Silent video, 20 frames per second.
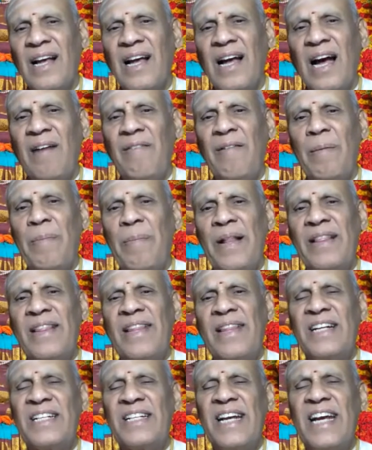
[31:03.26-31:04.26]
Our
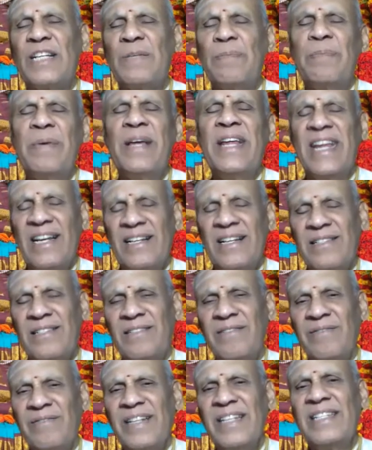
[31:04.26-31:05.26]
Pratyaksha
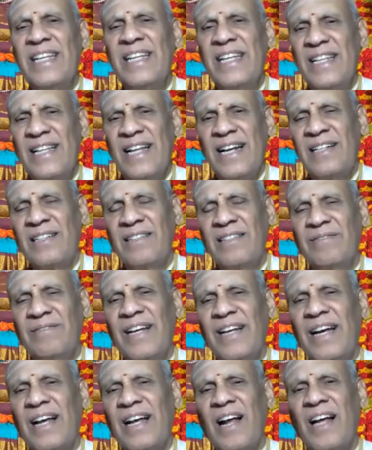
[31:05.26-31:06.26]
experience, we see that.
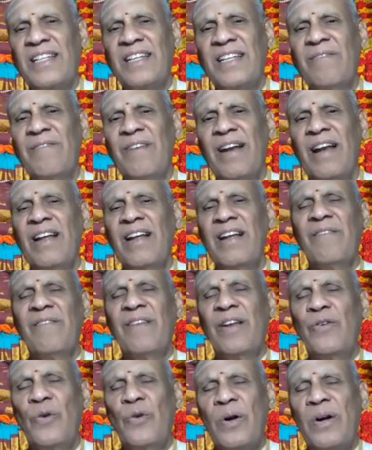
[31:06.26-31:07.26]
We cross
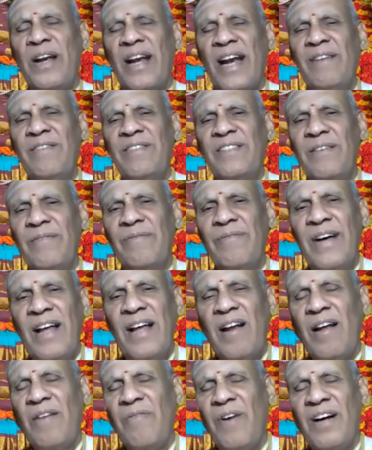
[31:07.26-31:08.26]
when you drive
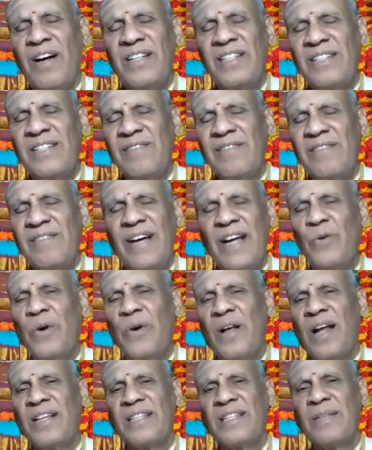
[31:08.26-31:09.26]
somewhere or walk somewhere, you
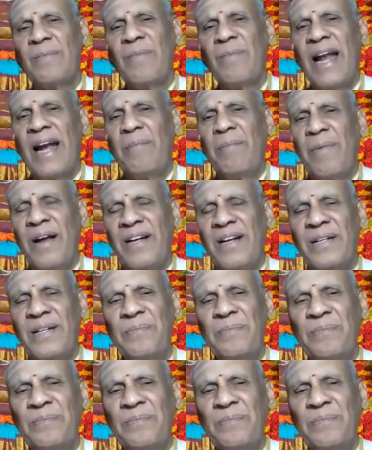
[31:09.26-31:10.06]
cross some landmark.